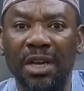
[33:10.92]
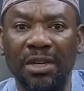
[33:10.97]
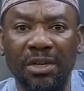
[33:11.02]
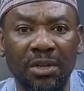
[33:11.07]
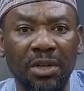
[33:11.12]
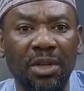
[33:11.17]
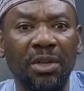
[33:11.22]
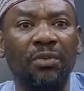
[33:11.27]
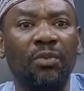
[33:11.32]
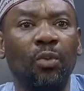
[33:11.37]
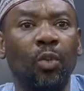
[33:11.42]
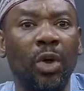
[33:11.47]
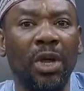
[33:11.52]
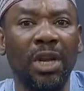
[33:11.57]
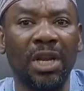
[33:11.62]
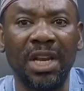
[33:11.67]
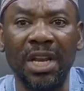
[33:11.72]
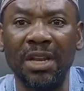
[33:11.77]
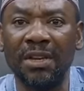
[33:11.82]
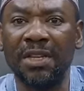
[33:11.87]
get if
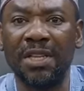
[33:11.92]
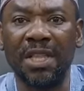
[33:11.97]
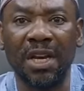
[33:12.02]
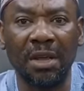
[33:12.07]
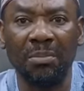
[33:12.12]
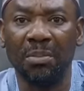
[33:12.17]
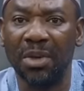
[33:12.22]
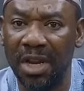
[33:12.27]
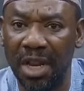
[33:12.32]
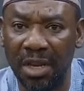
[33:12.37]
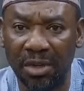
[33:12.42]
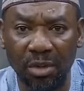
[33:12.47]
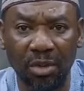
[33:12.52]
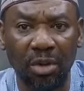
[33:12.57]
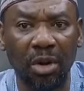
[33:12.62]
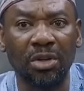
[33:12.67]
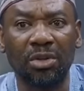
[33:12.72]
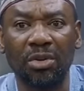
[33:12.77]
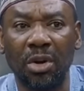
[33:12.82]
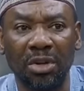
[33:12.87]
within 3 minutes
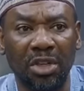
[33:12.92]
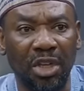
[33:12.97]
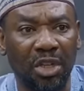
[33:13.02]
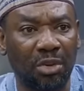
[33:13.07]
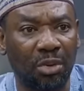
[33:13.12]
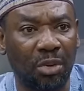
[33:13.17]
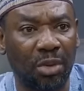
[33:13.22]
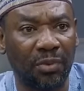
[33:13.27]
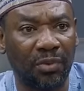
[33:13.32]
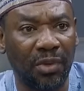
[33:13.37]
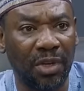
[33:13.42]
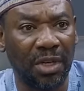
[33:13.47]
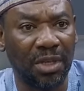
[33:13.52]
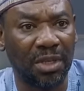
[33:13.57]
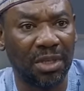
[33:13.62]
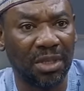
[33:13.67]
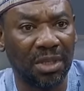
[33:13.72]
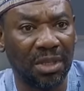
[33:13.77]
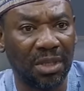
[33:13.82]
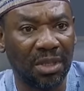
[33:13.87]
you don't talk the truth
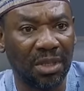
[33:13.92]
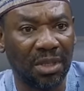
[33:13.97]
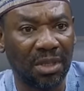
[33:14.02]
finish.